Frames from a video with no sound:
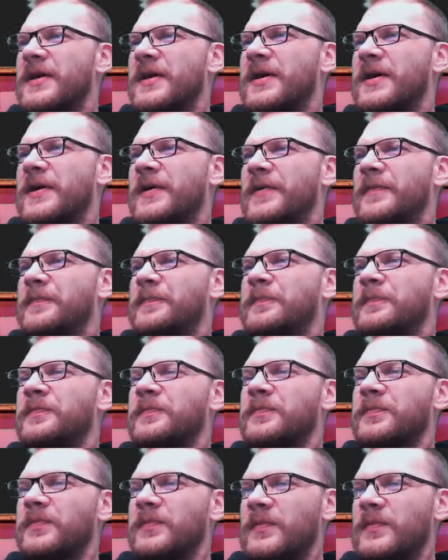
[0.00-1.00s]
Um,
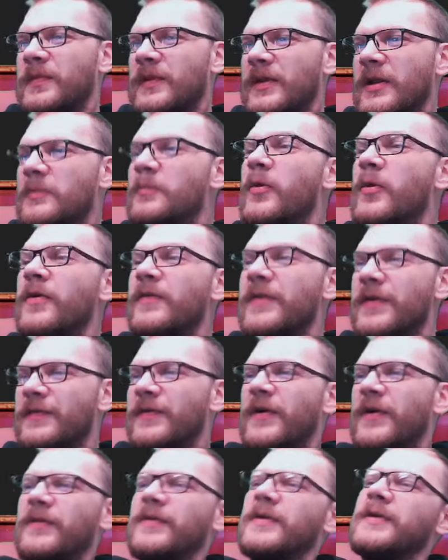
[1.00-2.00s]
moving
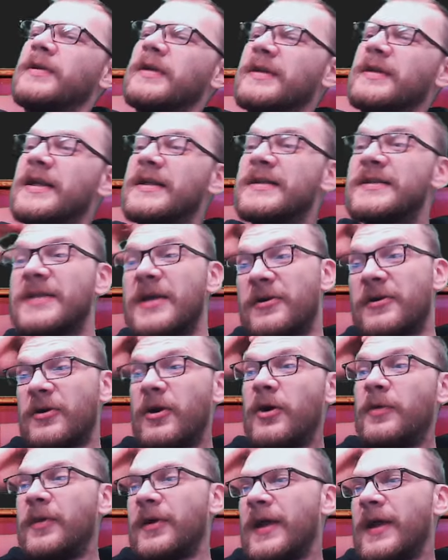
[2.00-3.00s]
forward, that's the
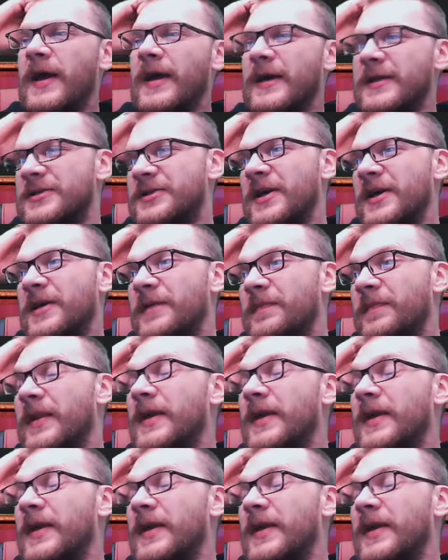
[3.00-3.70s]
robot hashtag.